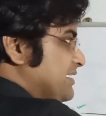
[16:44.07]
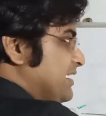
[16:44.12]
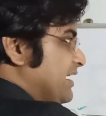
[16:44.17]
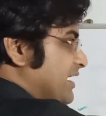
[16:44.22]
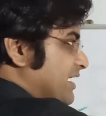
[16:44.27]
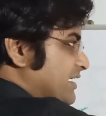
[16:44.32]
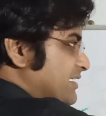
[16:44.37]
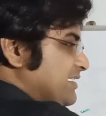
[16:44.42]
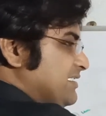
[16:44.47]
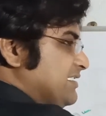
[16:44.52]
the
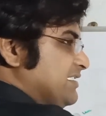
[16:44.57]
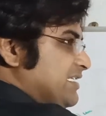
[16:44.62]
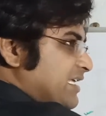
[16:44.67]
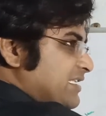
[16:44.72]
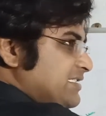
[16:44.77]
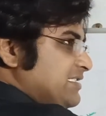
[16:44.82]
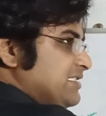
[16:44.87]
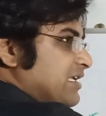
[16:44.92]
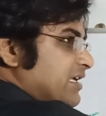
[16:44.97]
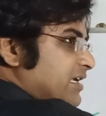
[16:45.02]

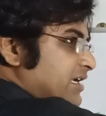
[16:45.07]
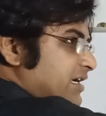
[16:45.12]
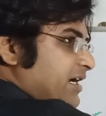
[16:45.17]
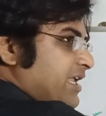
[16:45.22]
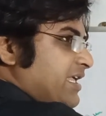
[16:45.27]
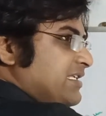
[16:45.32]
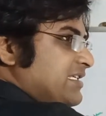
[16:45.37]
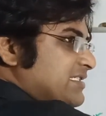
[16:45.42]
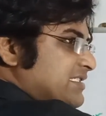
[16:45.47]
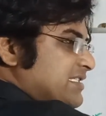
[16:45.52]

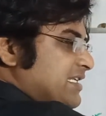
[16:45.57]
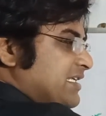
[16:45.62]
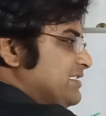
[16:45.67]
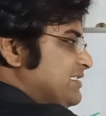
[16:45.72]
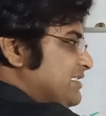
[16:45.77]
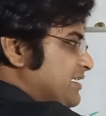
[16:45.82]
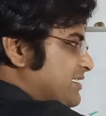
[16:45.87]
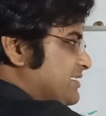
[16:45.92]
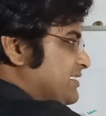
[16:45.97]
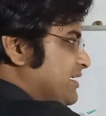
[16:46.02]

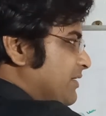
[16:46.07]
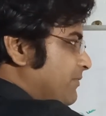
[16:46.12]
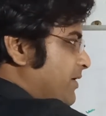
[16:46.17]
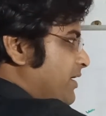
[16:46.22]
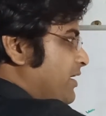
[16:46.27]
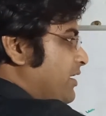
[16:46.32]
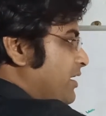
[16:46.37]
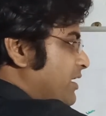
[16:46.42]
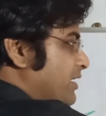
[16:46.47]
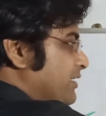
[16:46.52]
resistance it's giving,